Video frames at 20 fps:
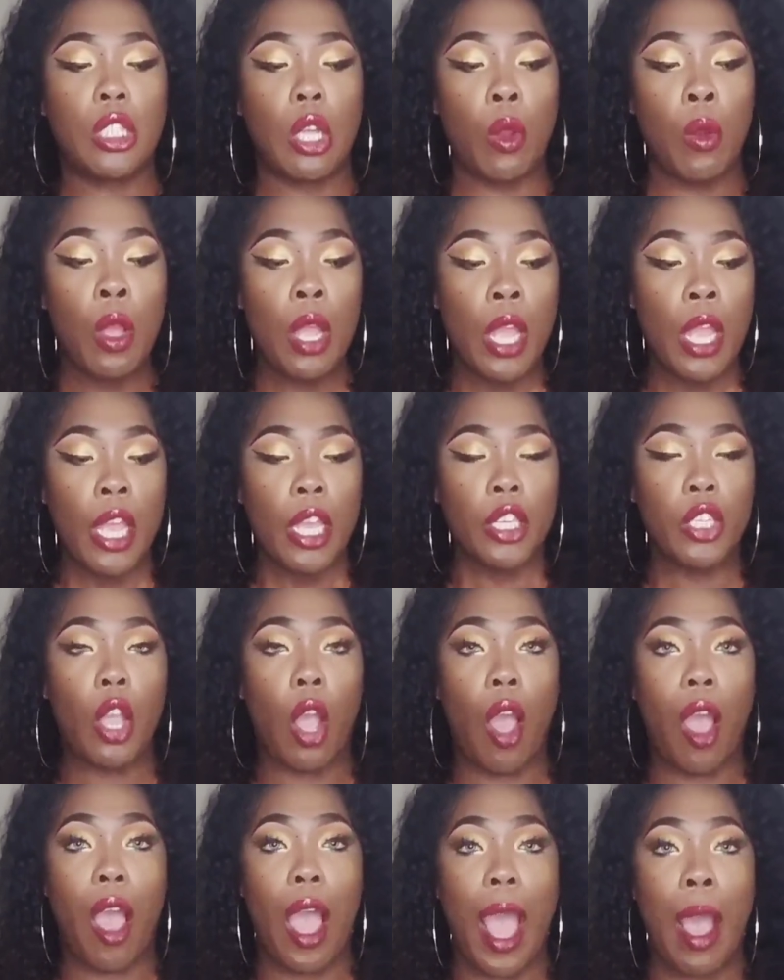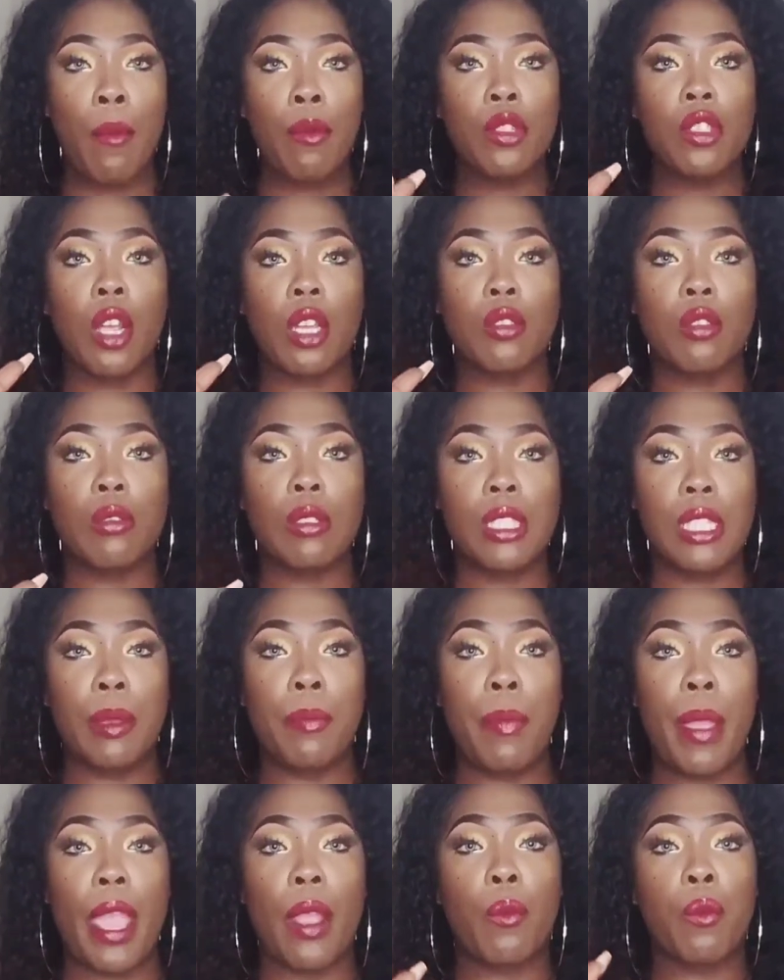So, y'all, I want y'all to
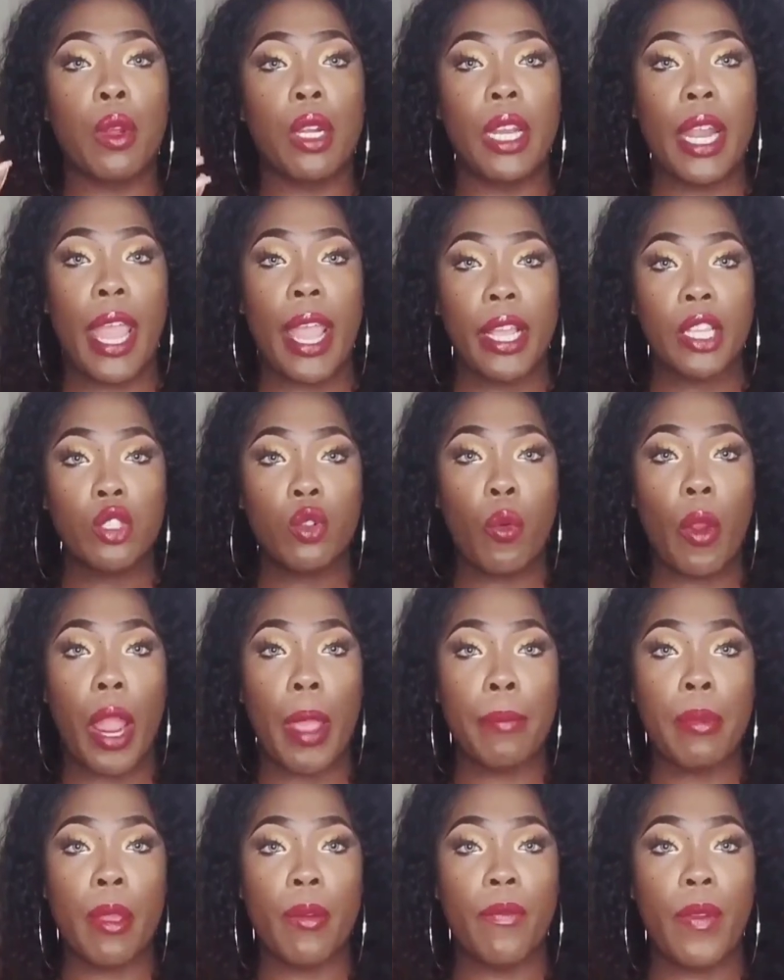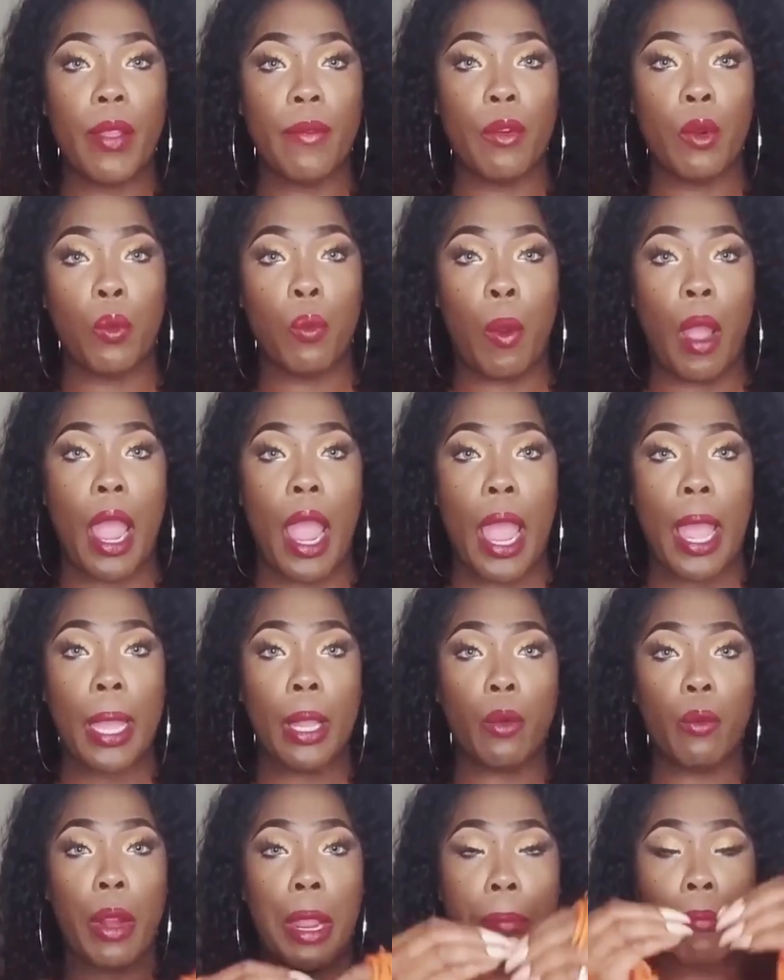sit back, relax, grab your favorite
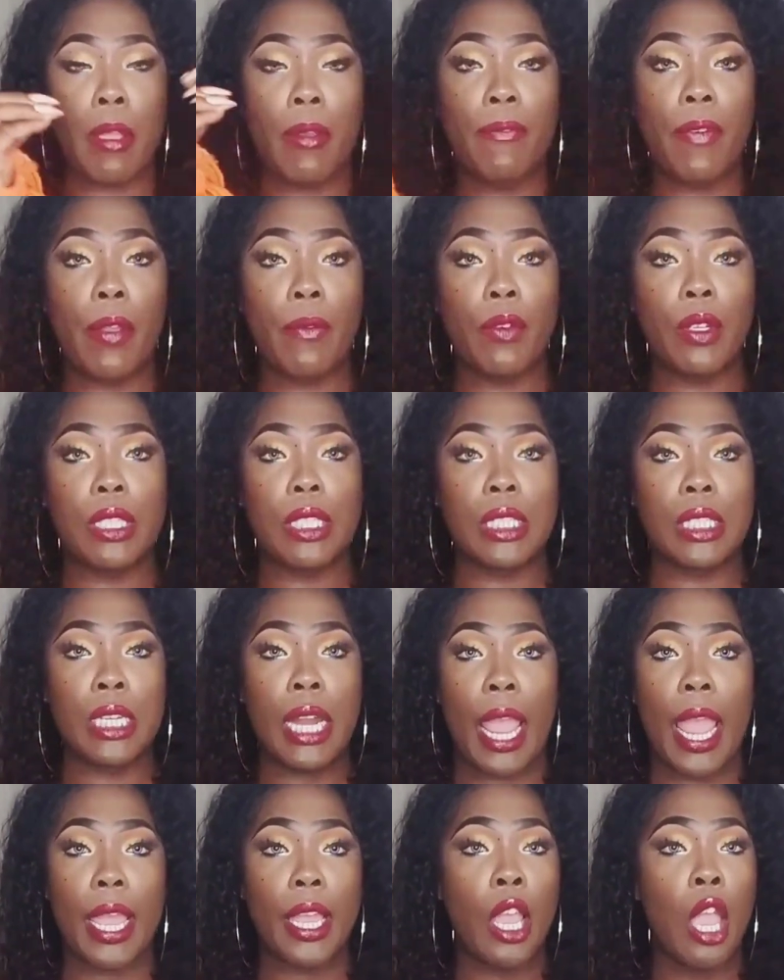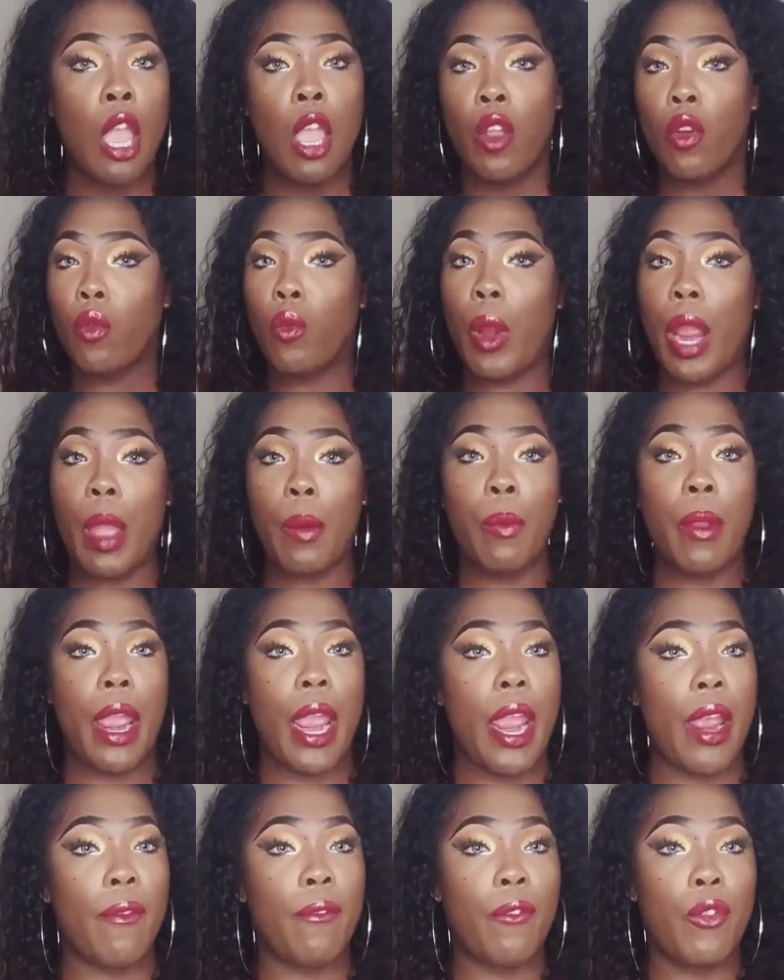wine, grab your favorite snack, grab
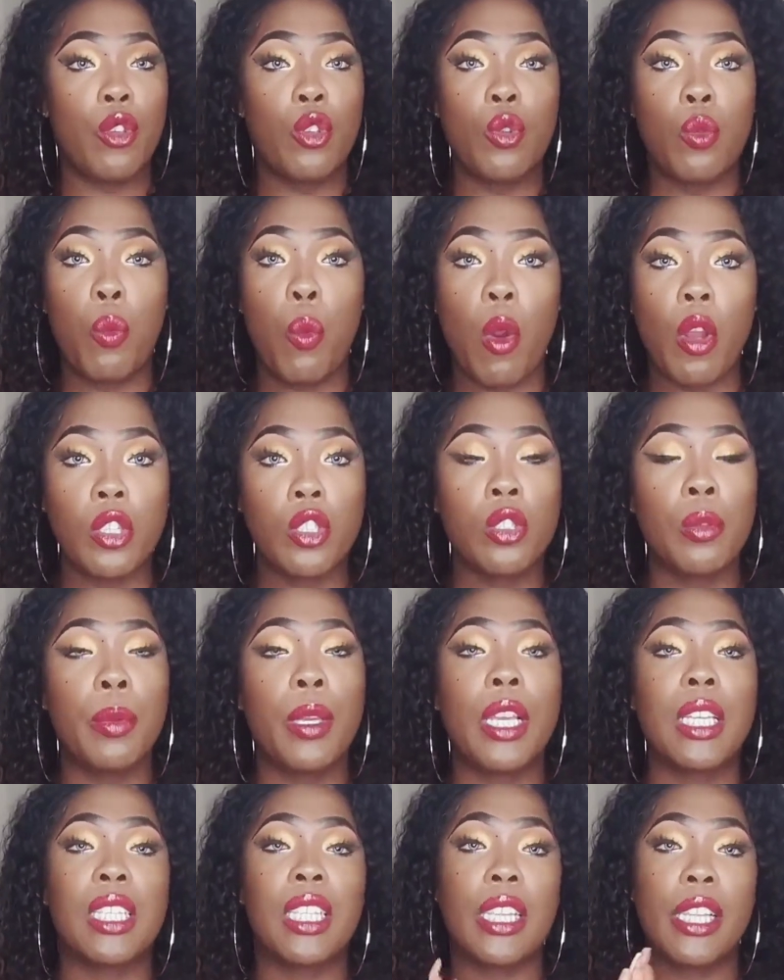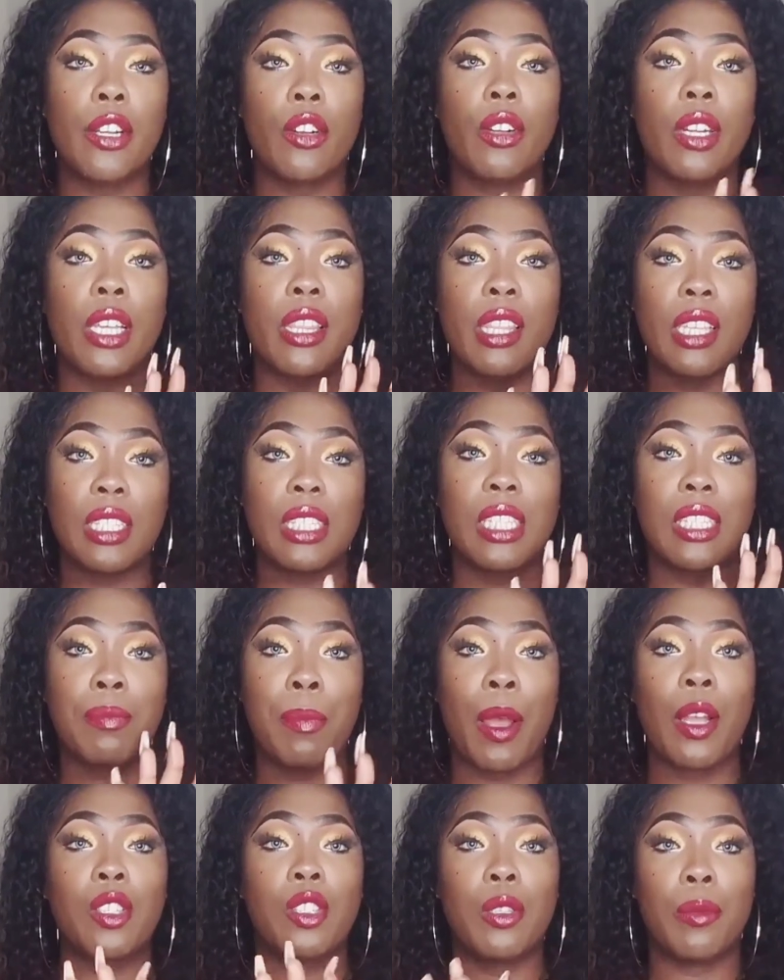whatever you want to, because literally this is
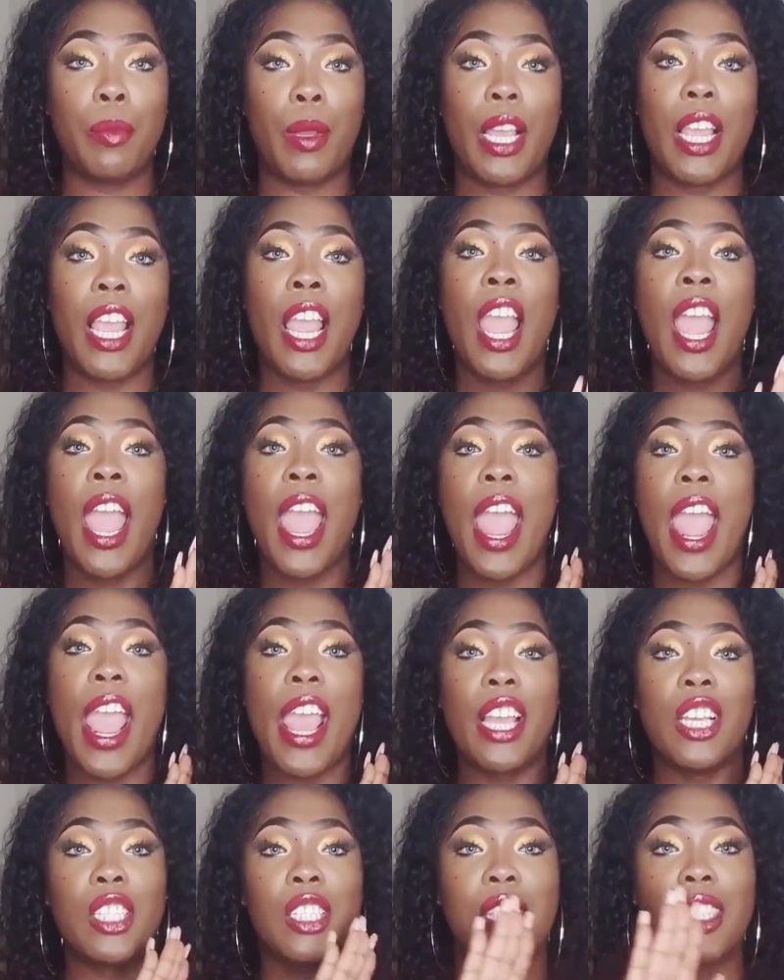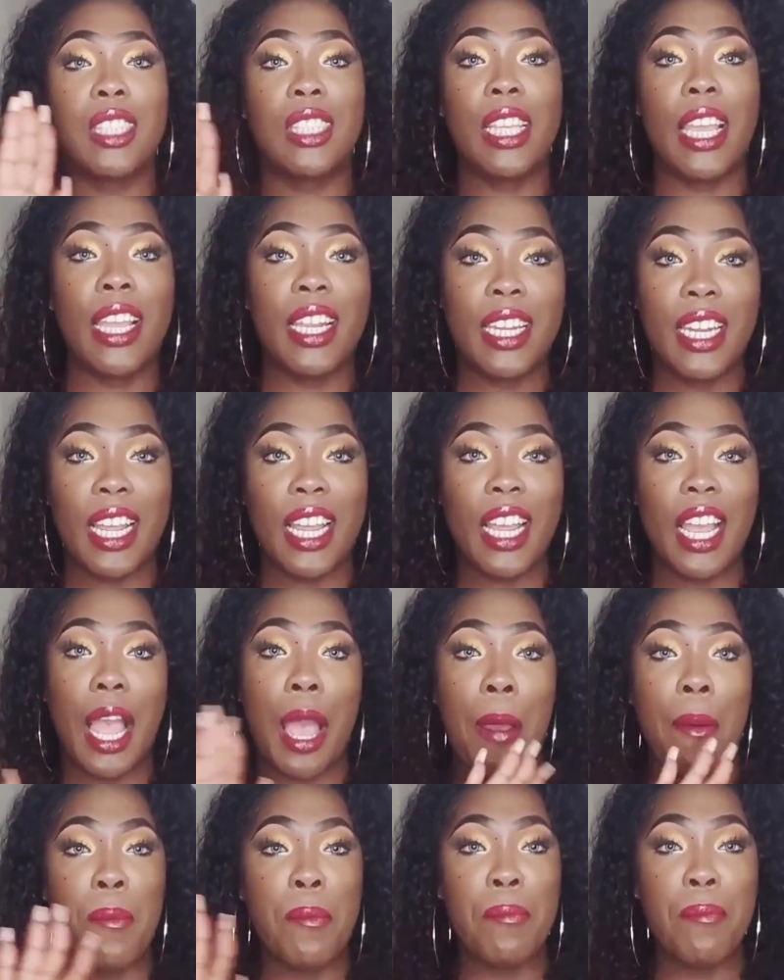about to be a sickening,
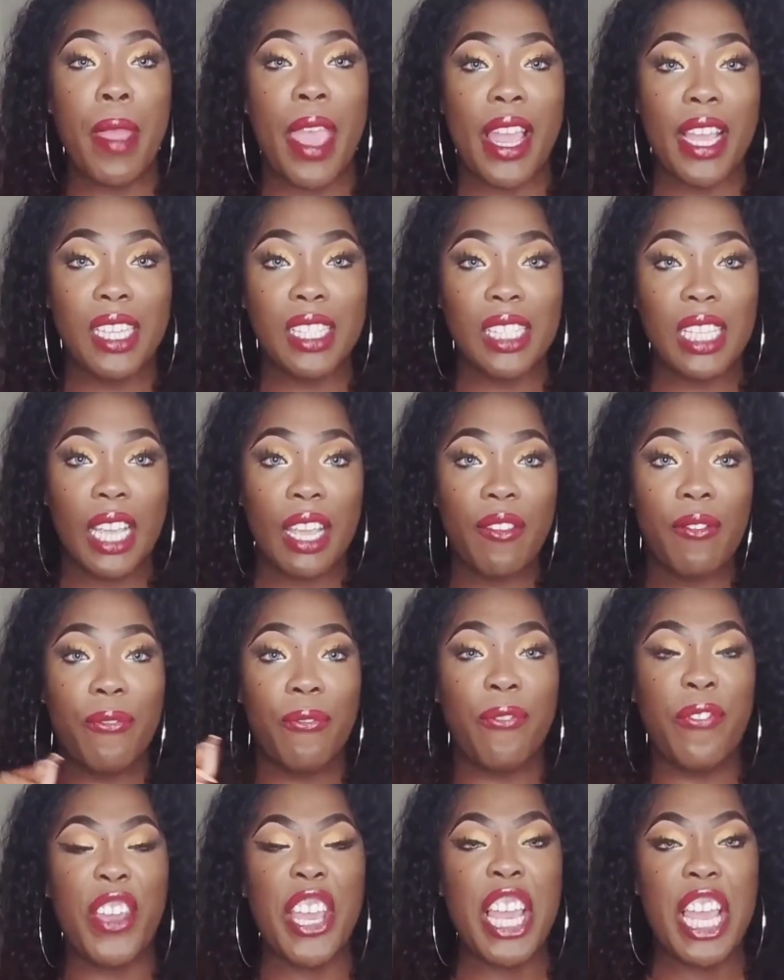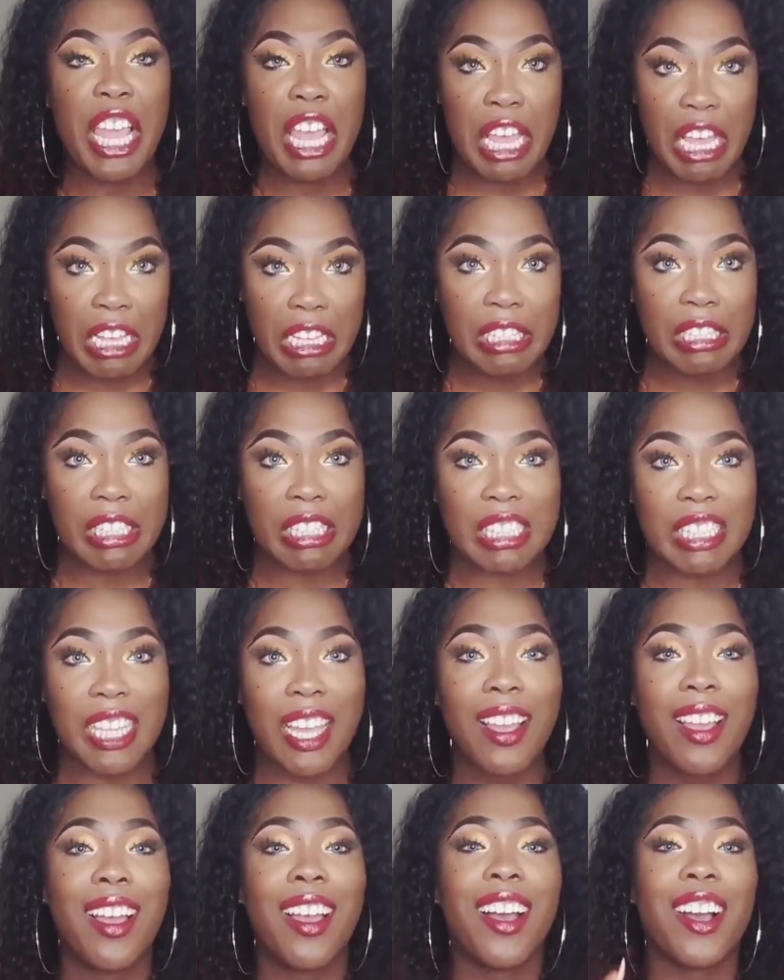amazing, fierce
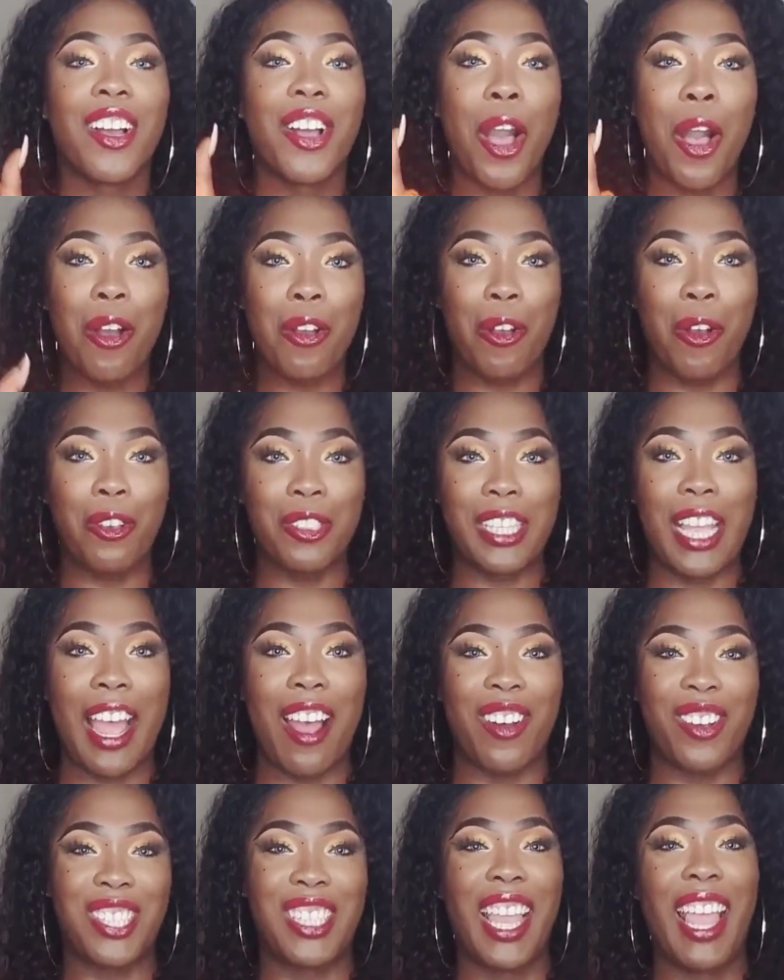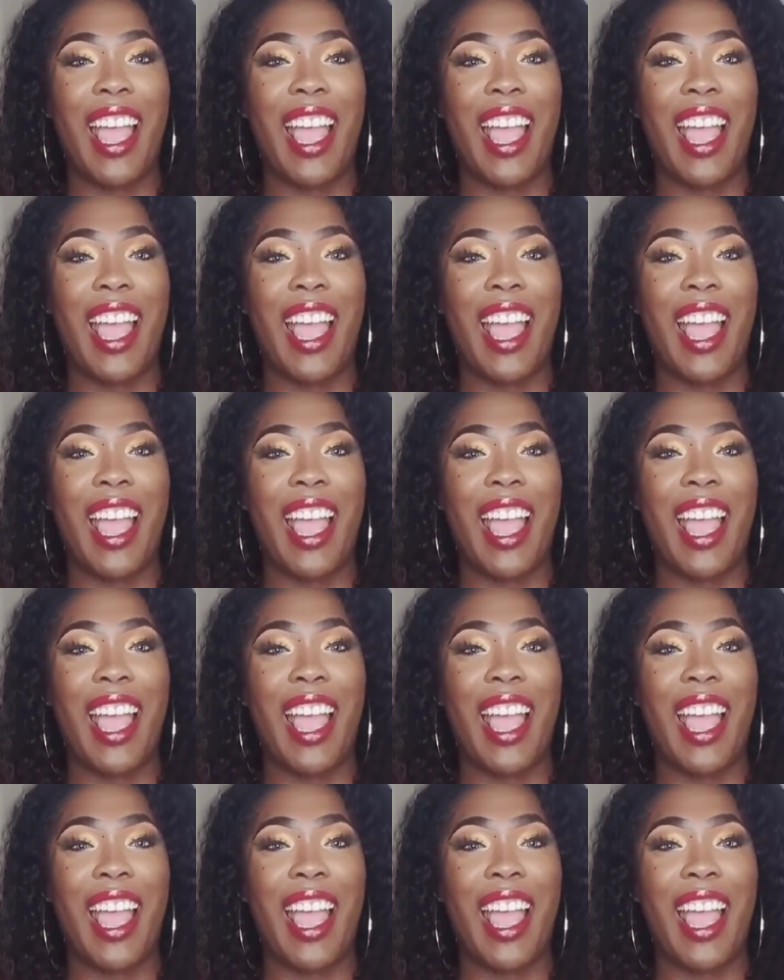Coco's house.